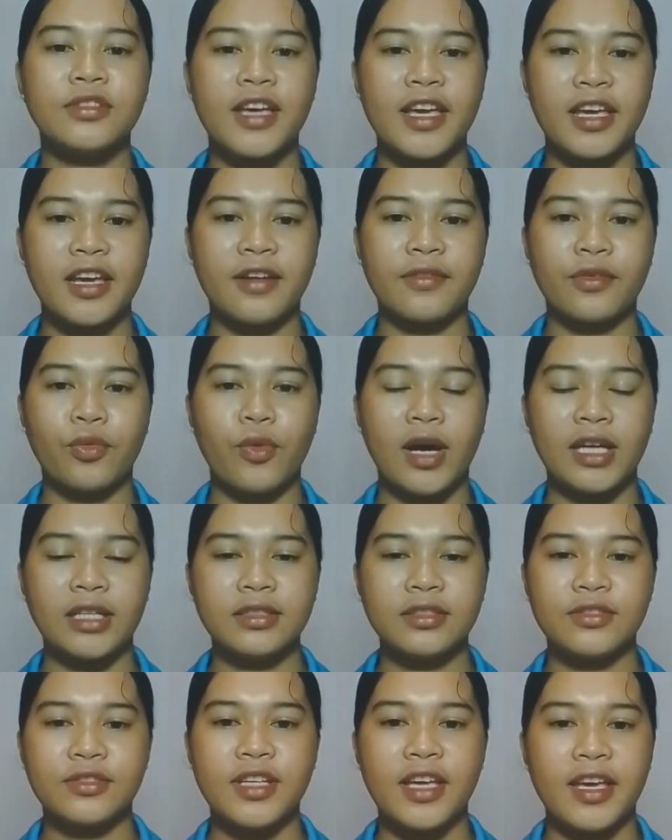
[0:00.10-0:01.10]
day,
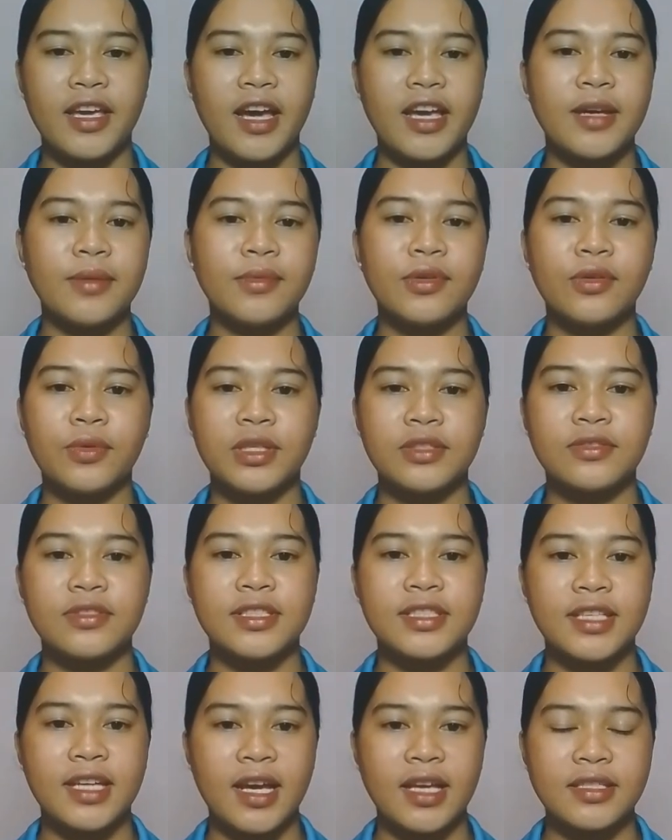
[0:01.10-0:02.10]
everyone. Today I am going to
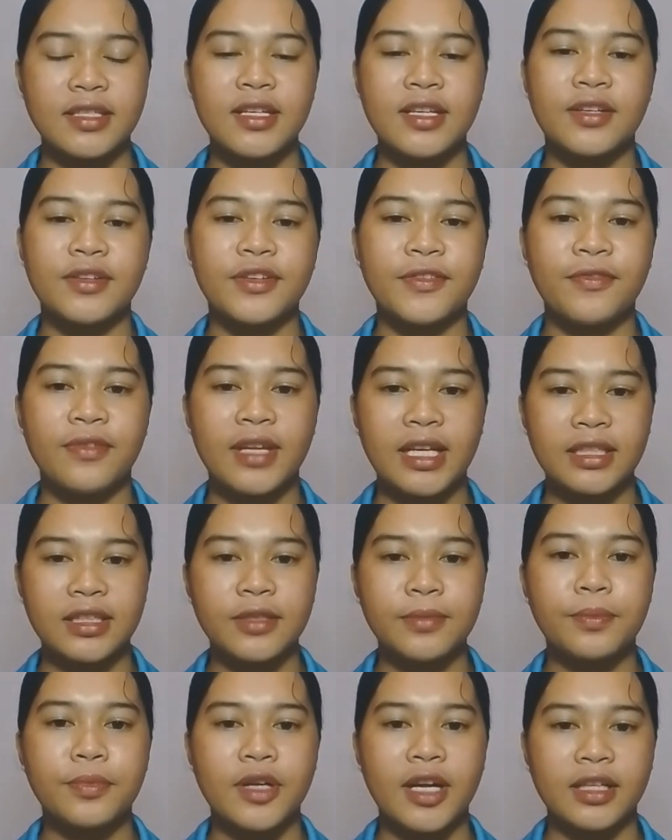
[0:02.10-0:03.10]
discuss
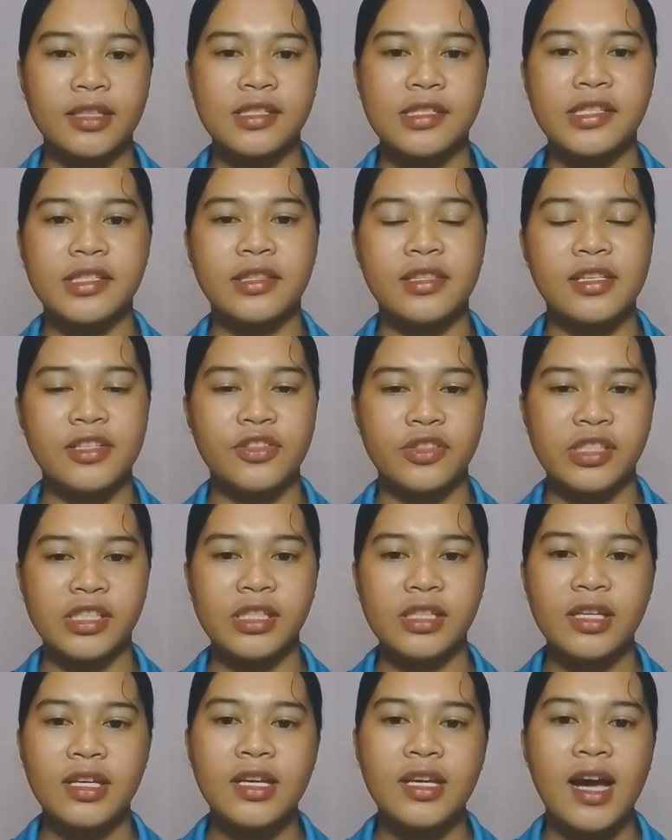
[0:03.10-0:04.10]
reflective practice in
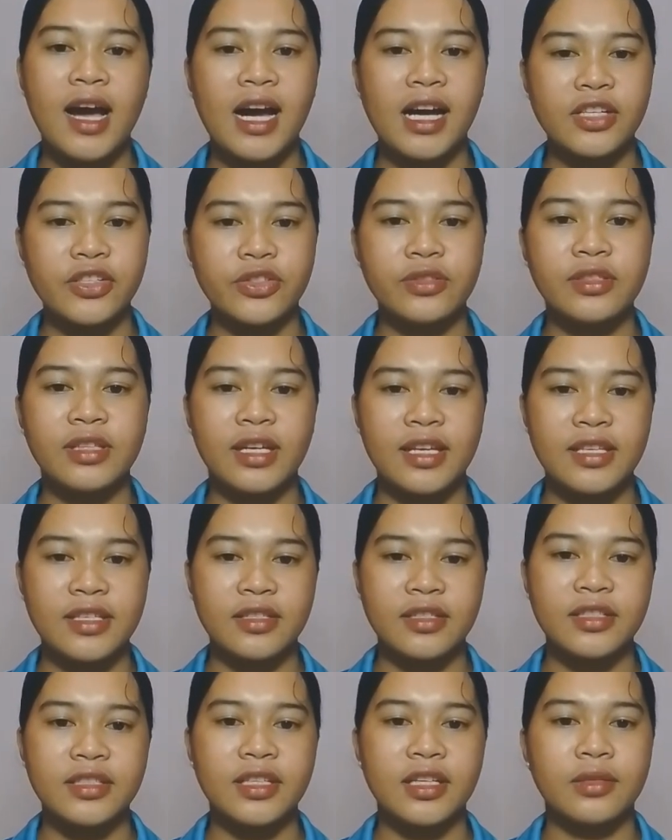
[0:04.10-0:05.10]
teaching, action
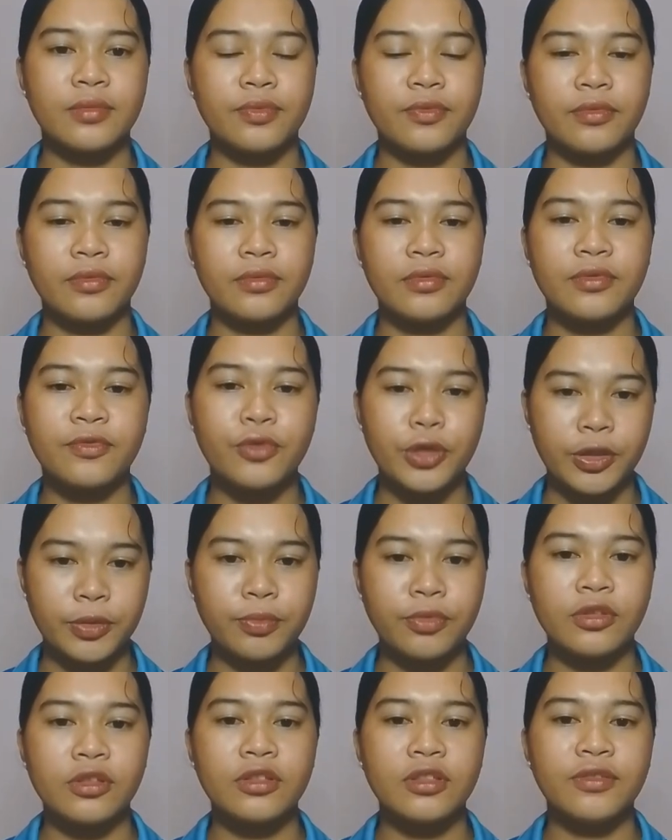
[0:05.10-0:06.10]
research, and
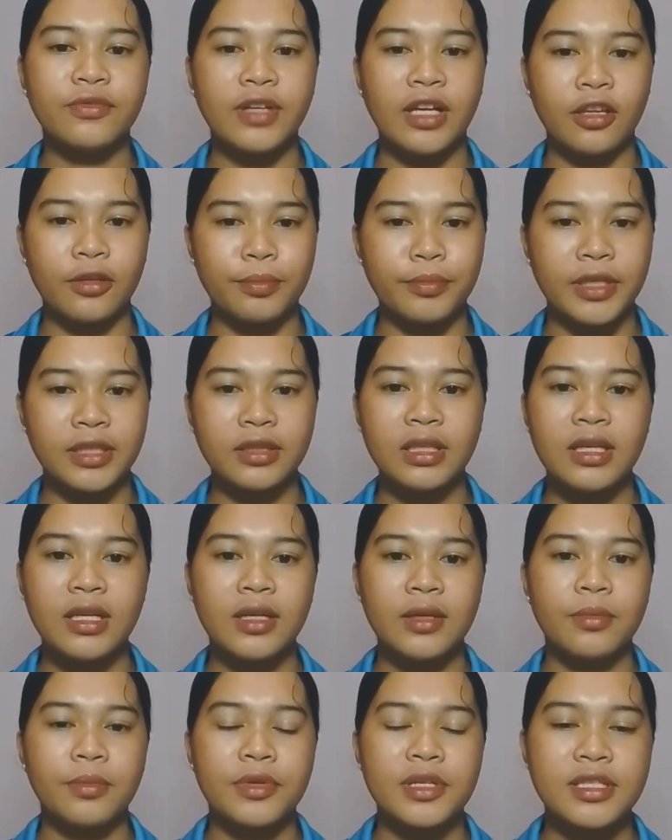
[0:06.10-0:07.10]
portfolio development,
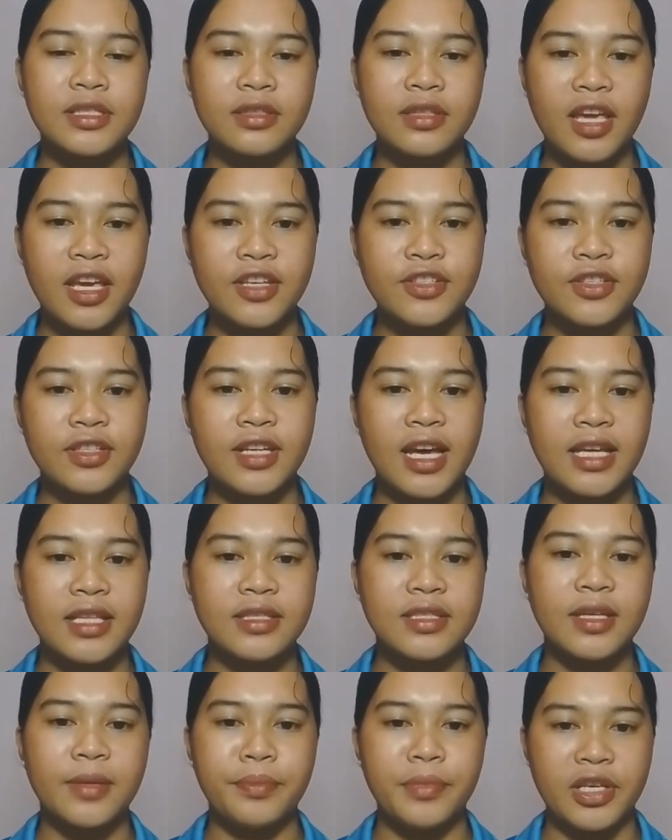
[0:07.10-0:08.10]
presentation,
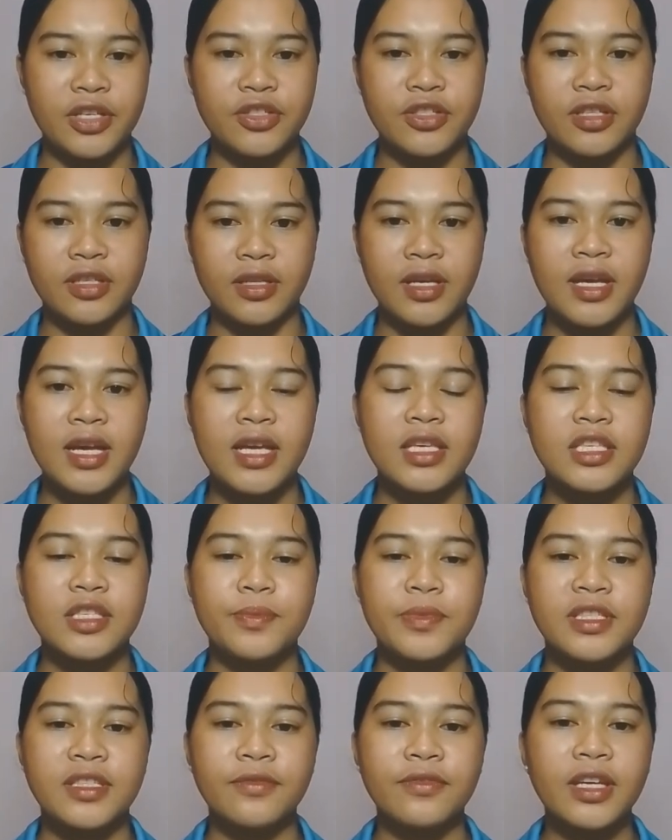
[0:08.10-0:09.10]
and submission,
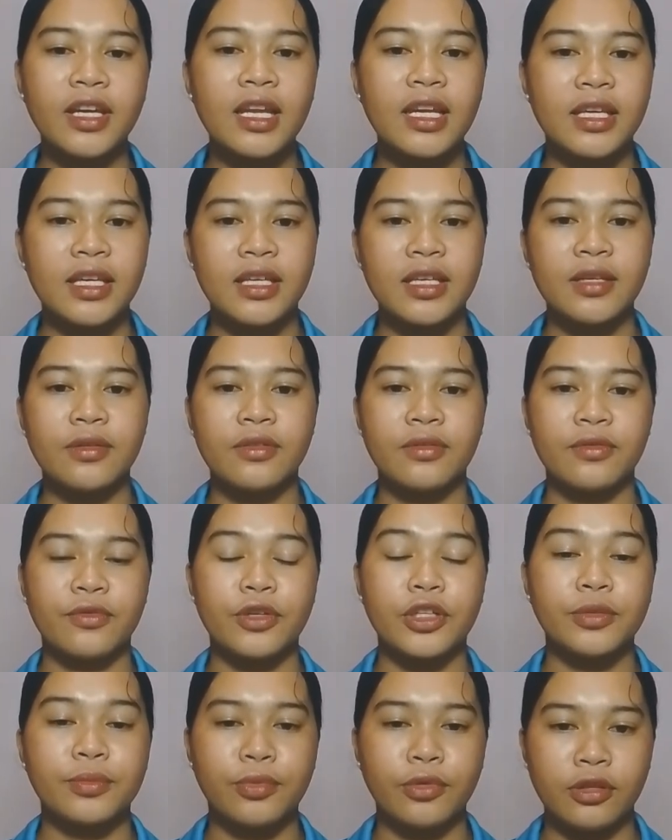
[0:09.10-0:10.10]
specifically
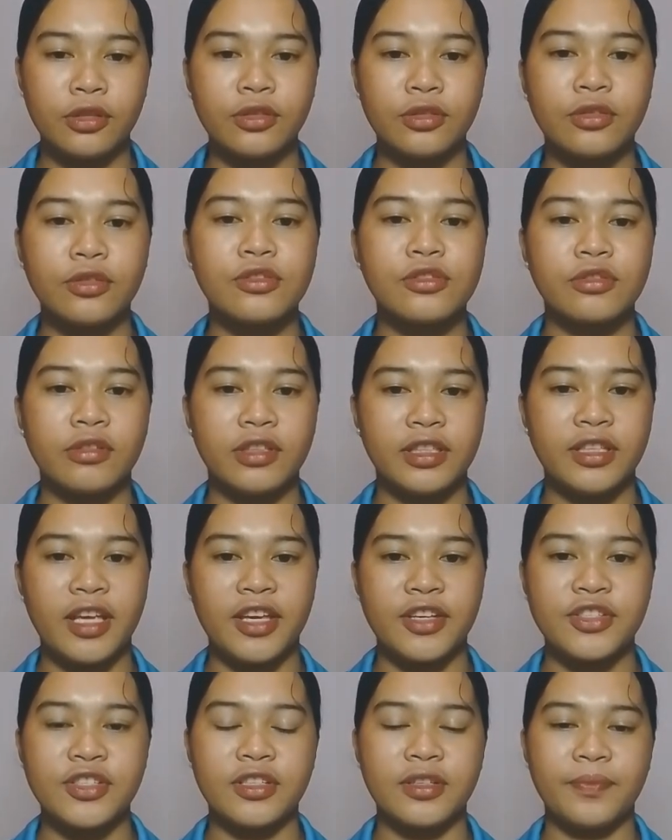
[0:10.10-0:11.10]
portfolio
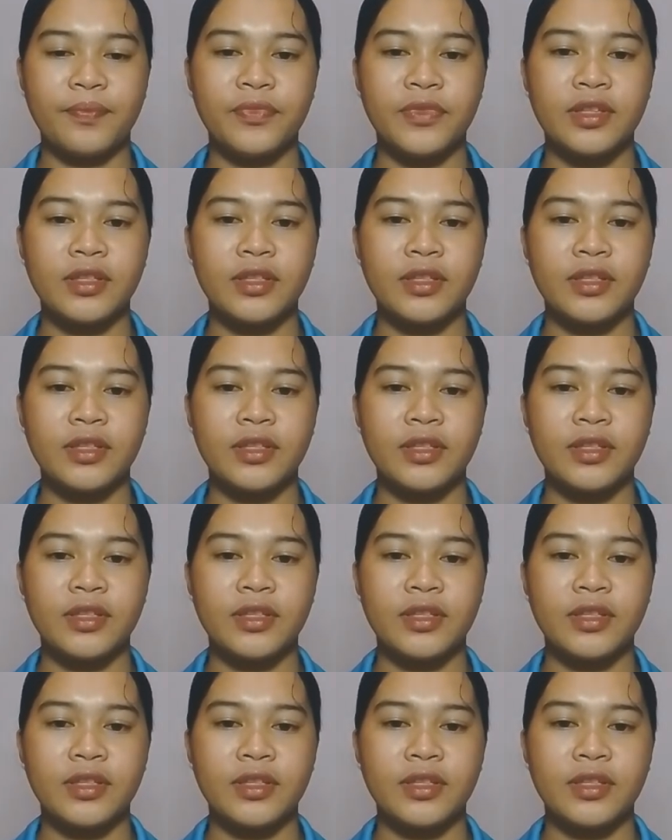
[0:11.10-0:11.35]
consolidation.